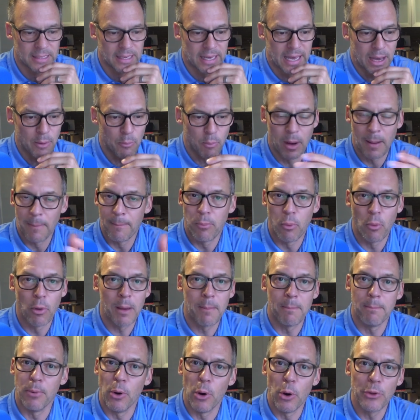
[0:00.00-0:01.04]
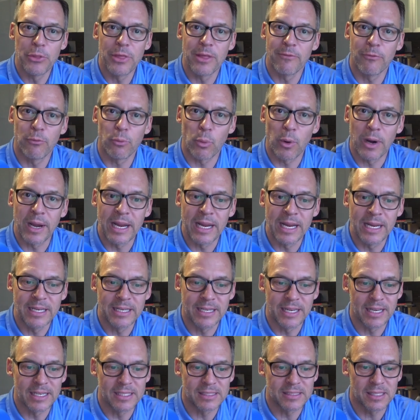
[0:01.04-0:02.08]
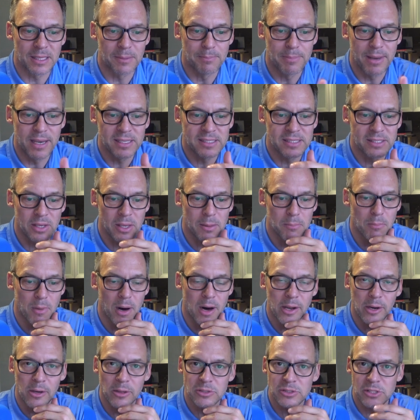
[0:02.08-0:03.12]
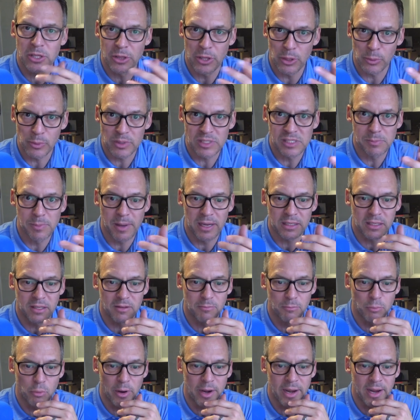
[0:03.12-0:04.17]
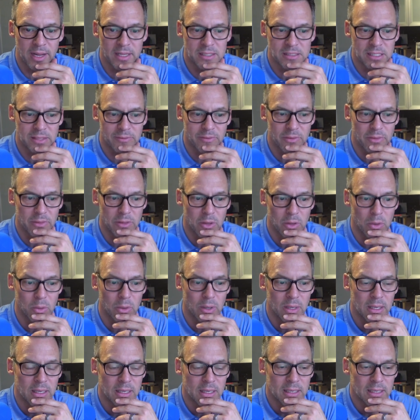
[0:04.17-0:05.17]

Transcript: At one point, both have reigned as the best-selling models in their respective brands, even though